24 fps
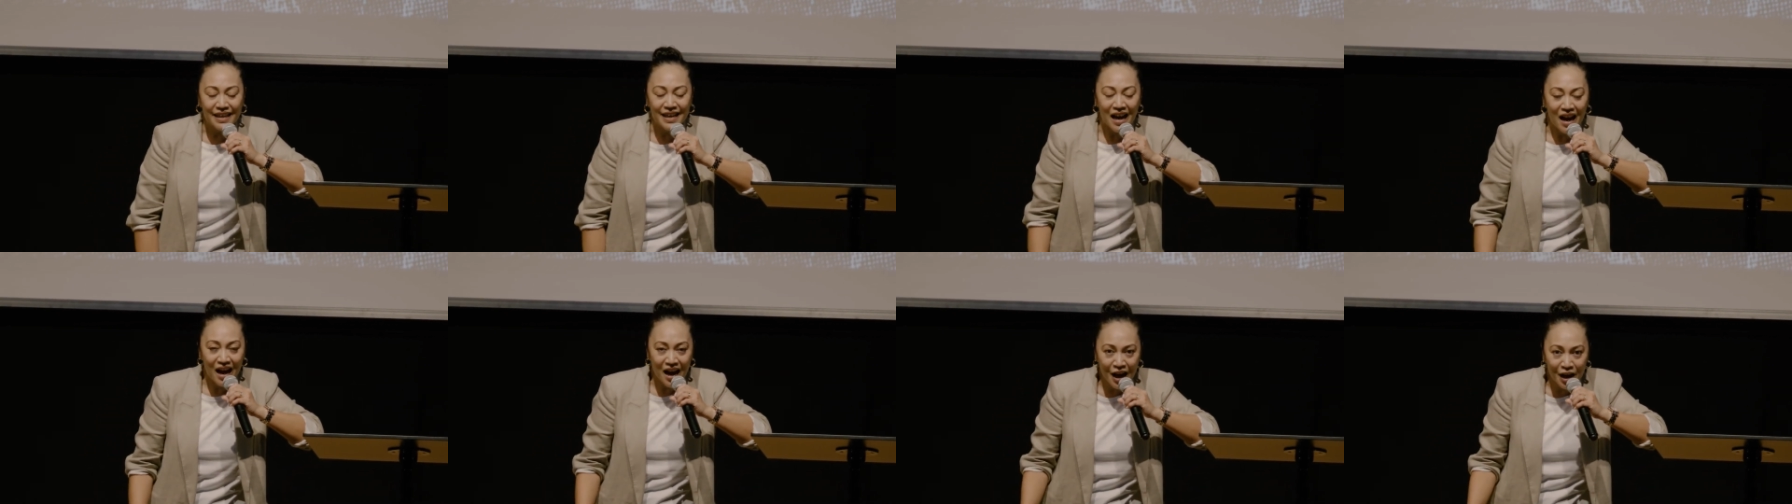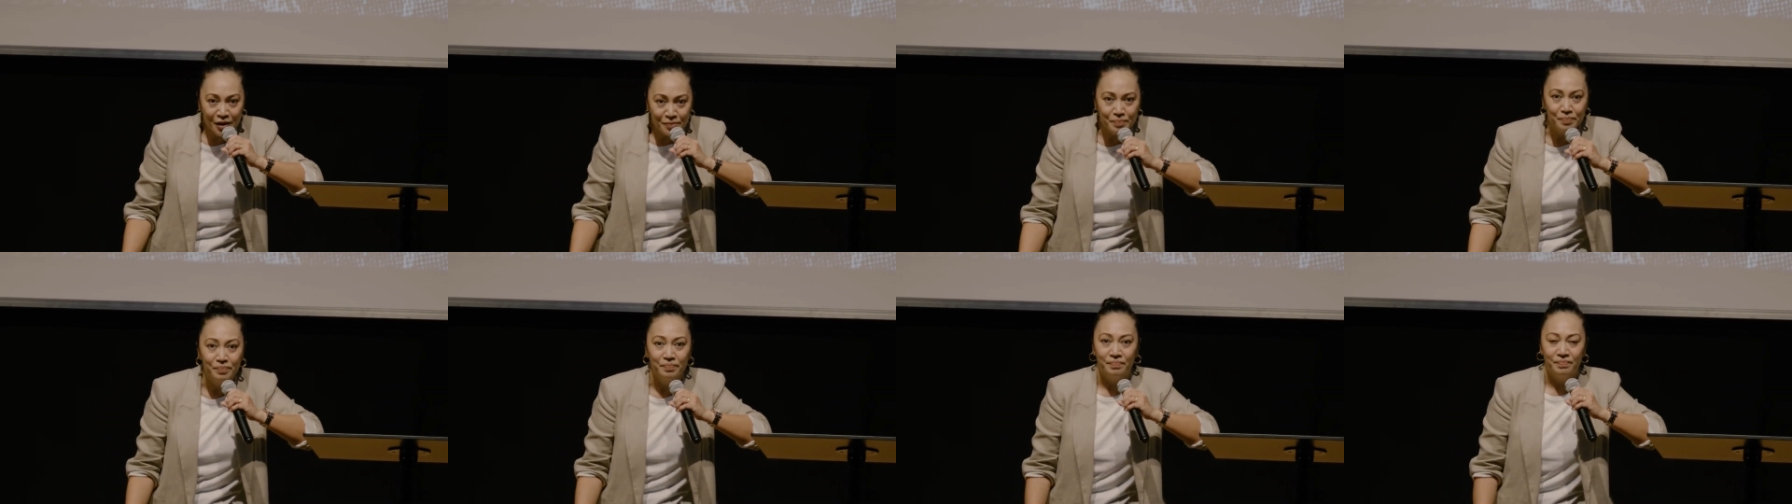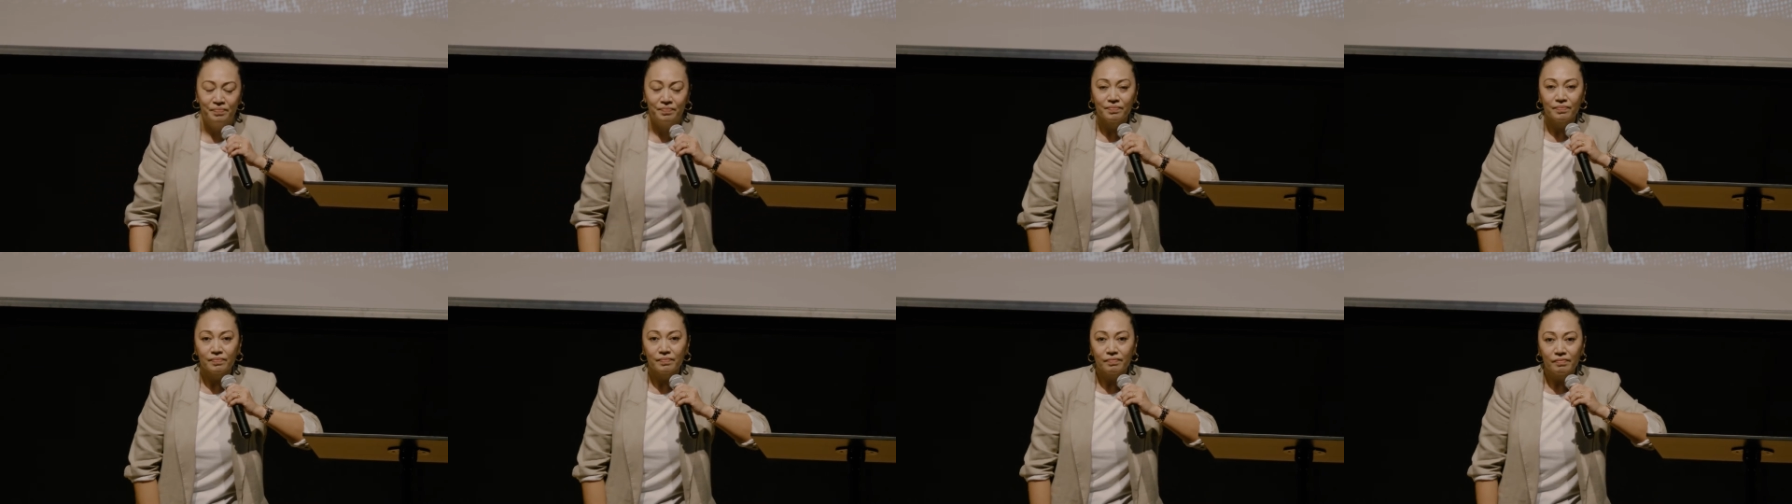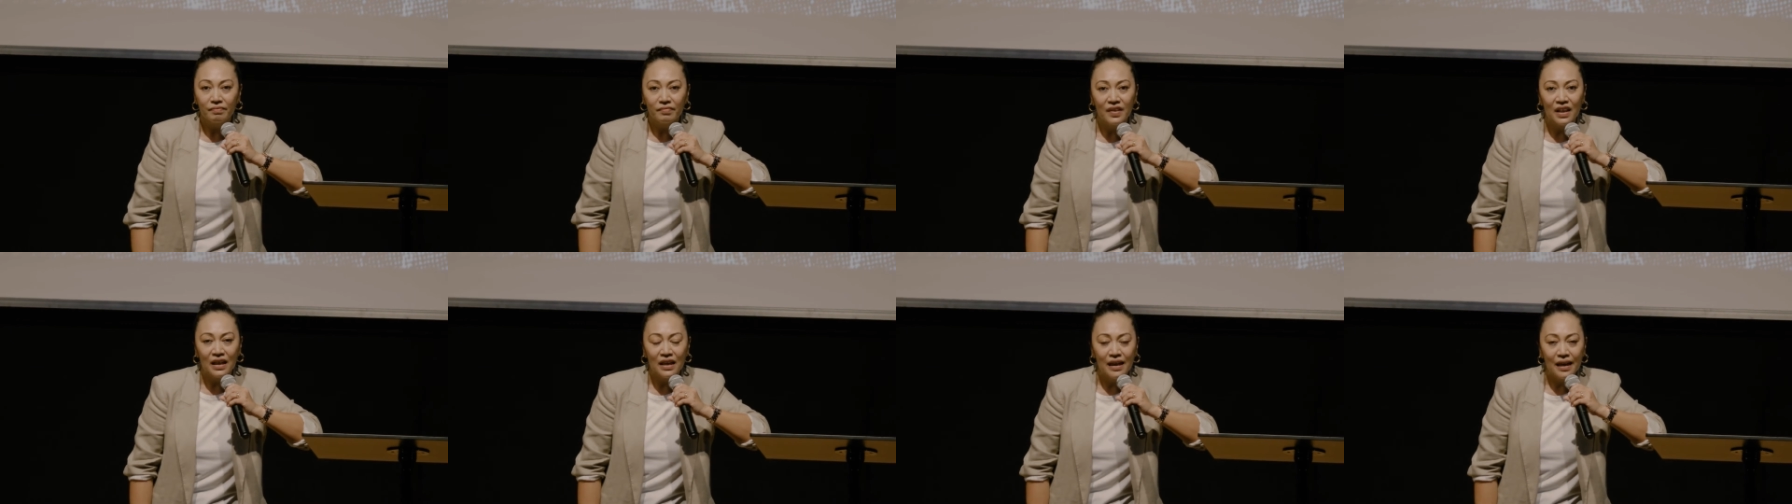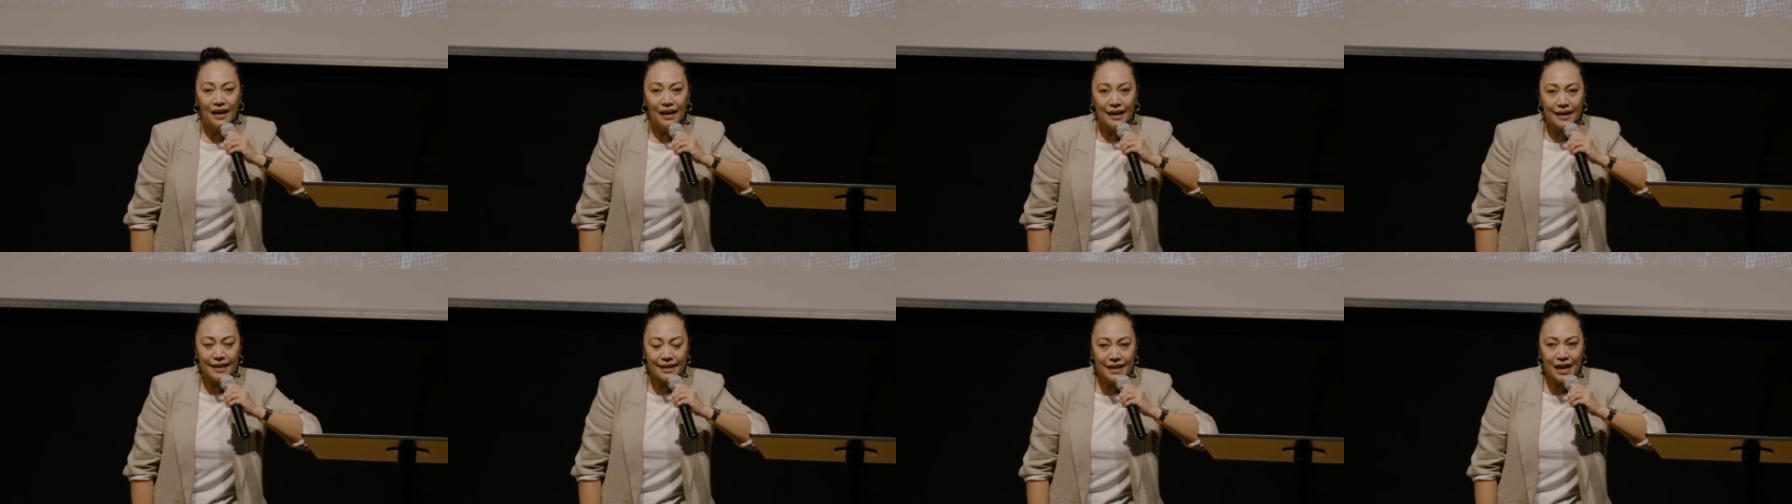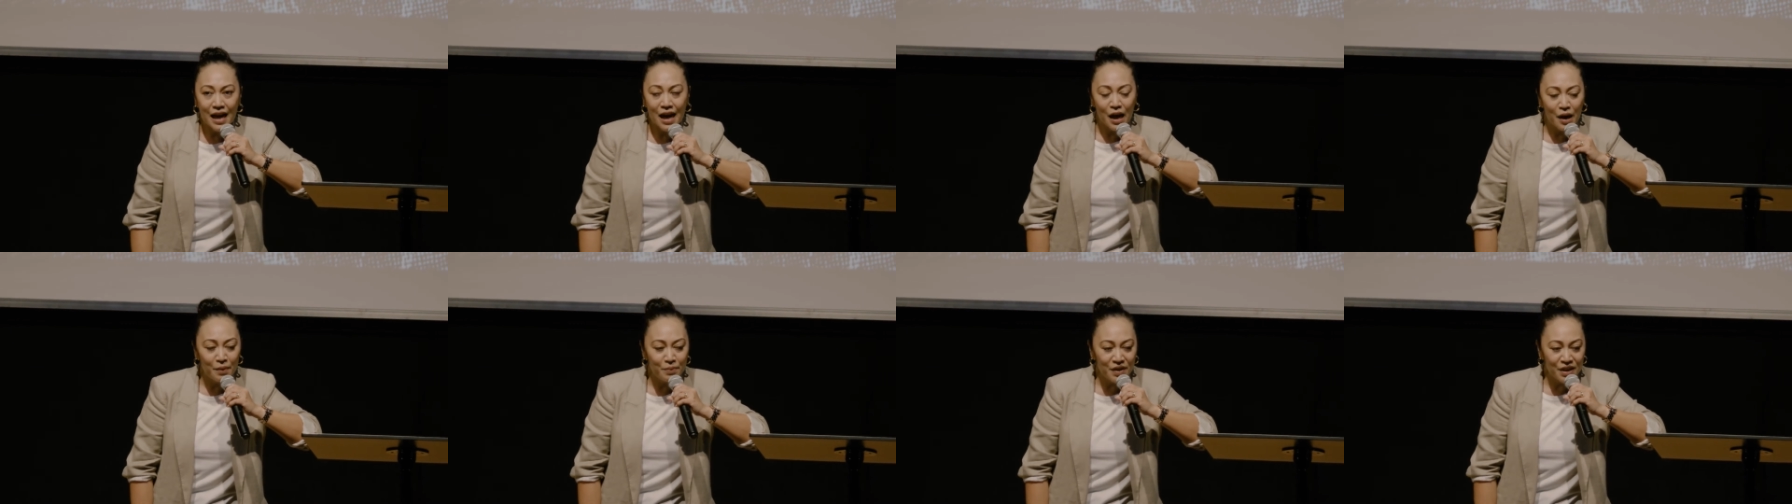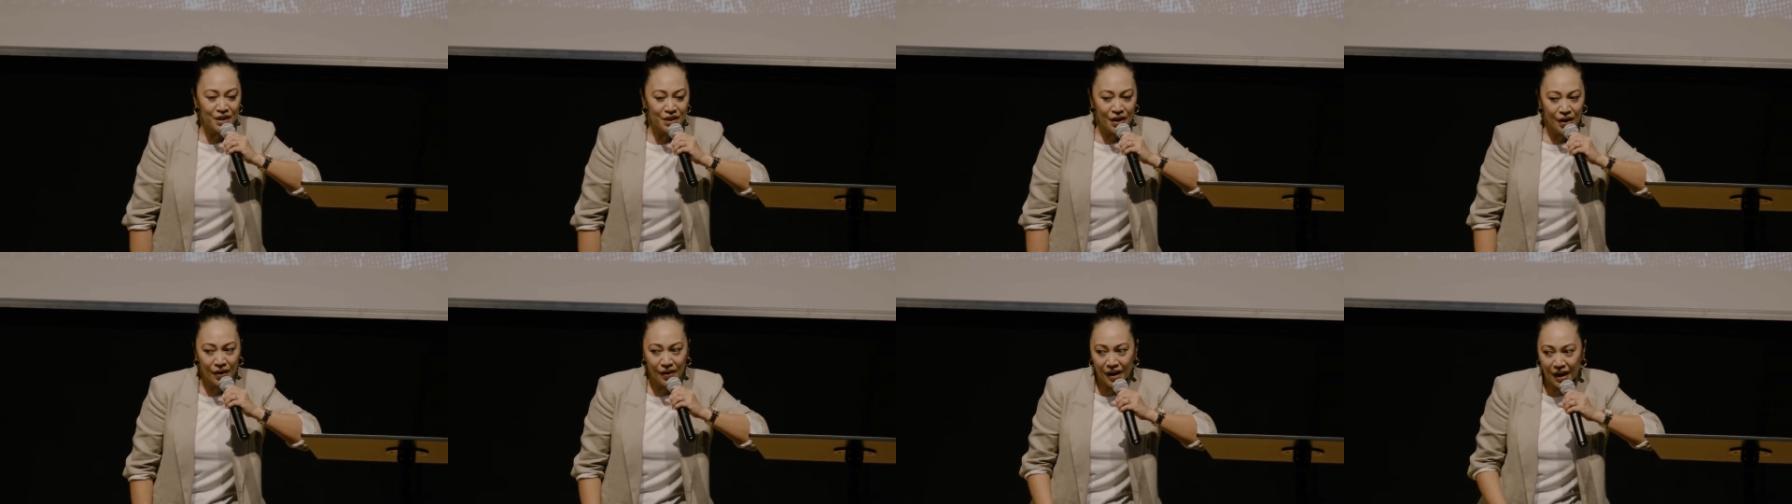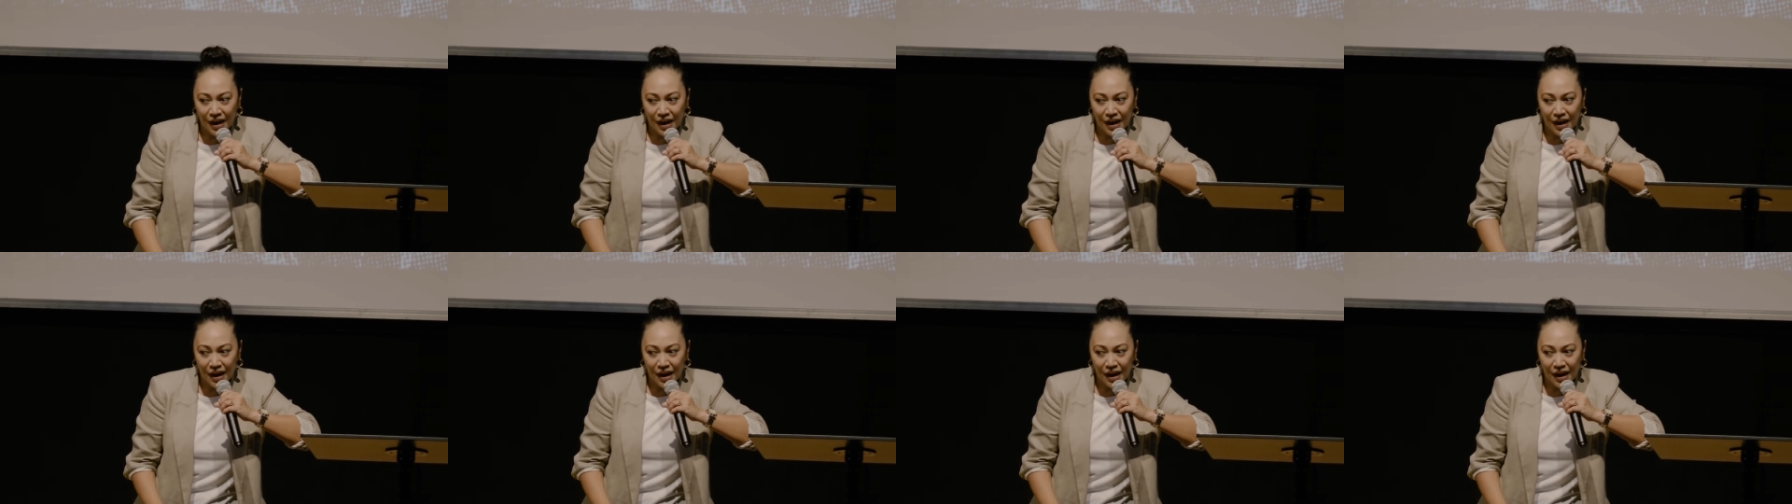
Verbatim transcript: come. You know,